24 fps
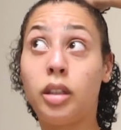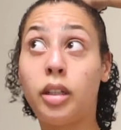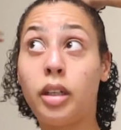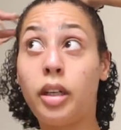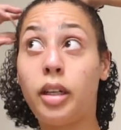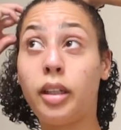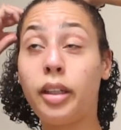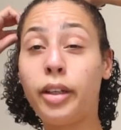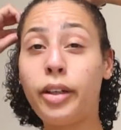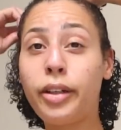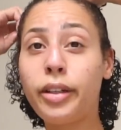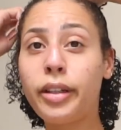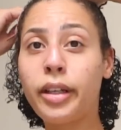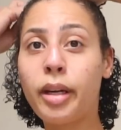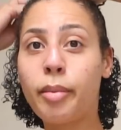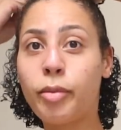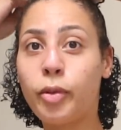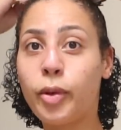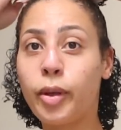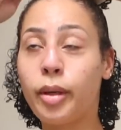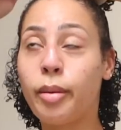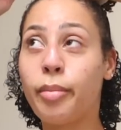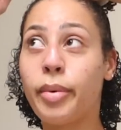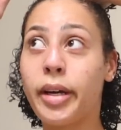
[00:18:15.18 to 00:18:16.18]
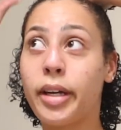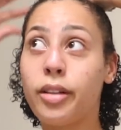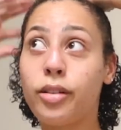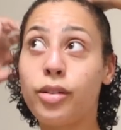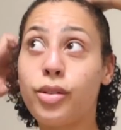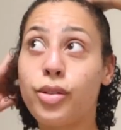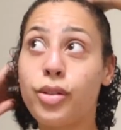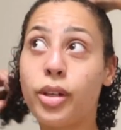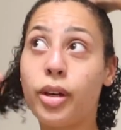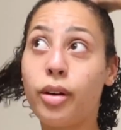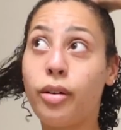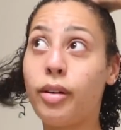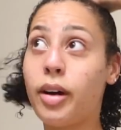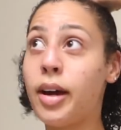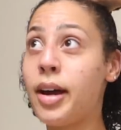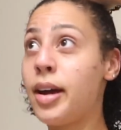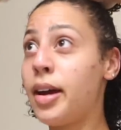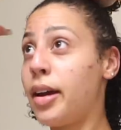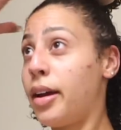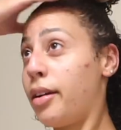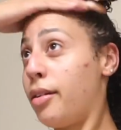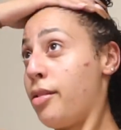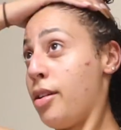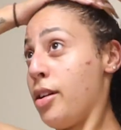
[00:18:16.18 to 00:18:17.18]
and literally I'm going to bed, so I
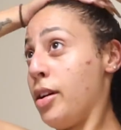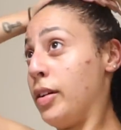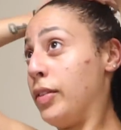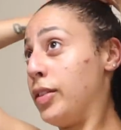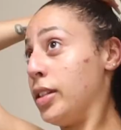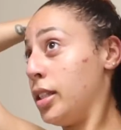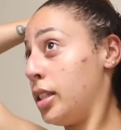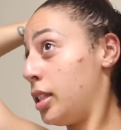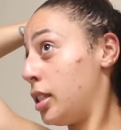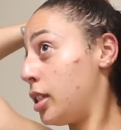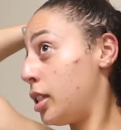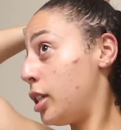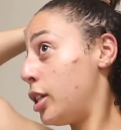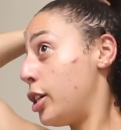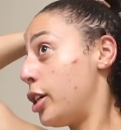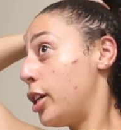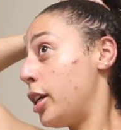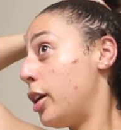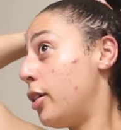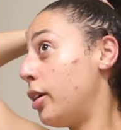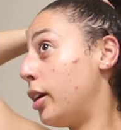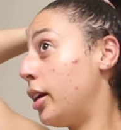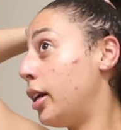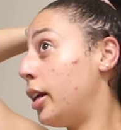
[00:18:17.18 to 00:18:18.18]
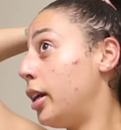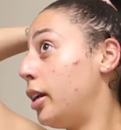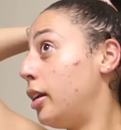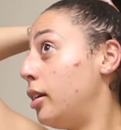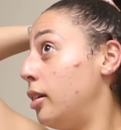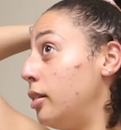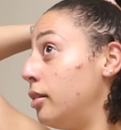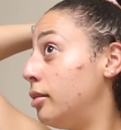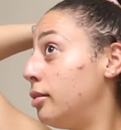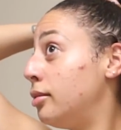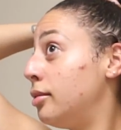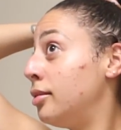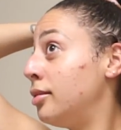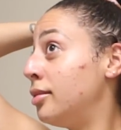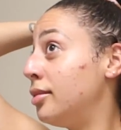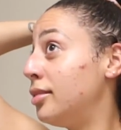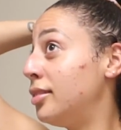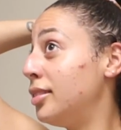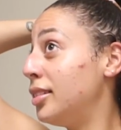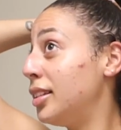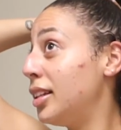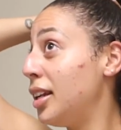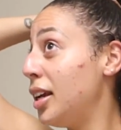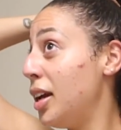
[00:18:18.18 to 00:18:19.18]
don't know if this doesn't turn out good.
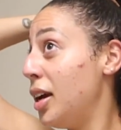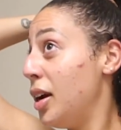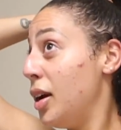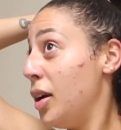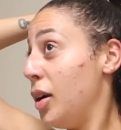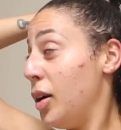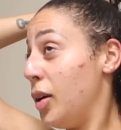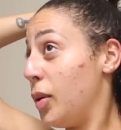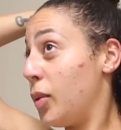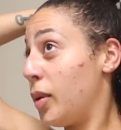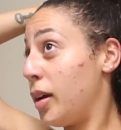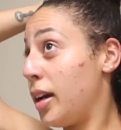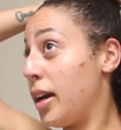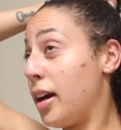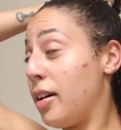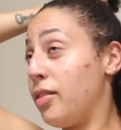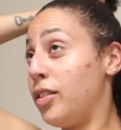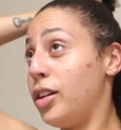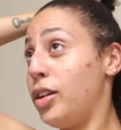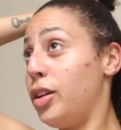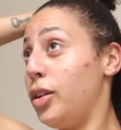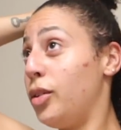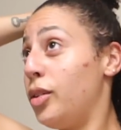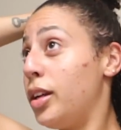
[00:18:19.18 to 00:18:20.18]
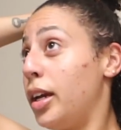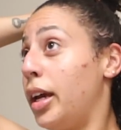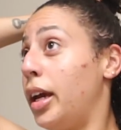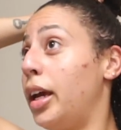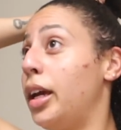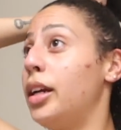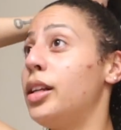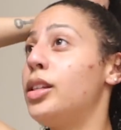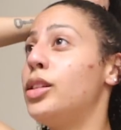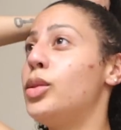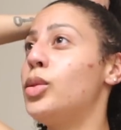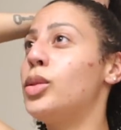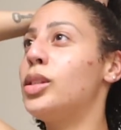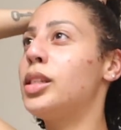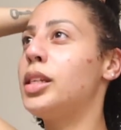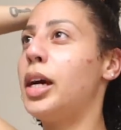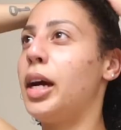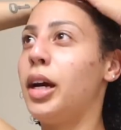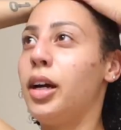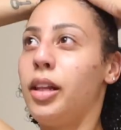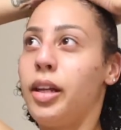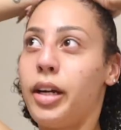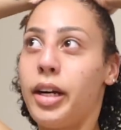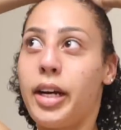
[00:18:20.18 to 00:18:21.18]
We have a new day to
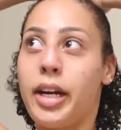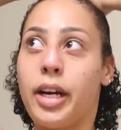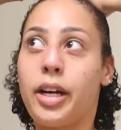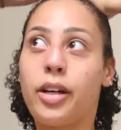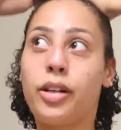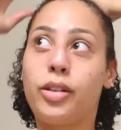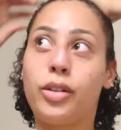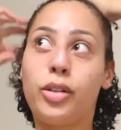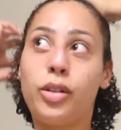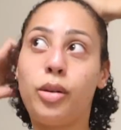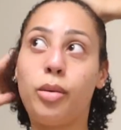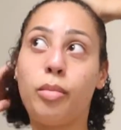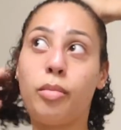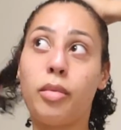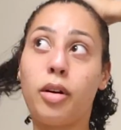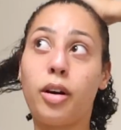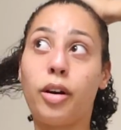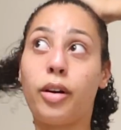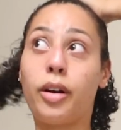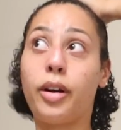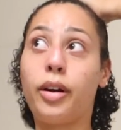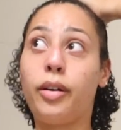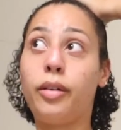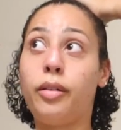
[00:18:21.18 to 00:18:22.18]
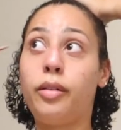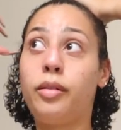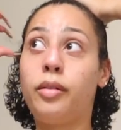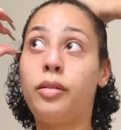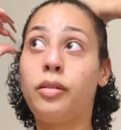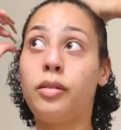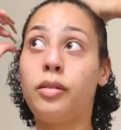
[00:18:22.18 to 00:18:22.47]
style our hair tomorrow.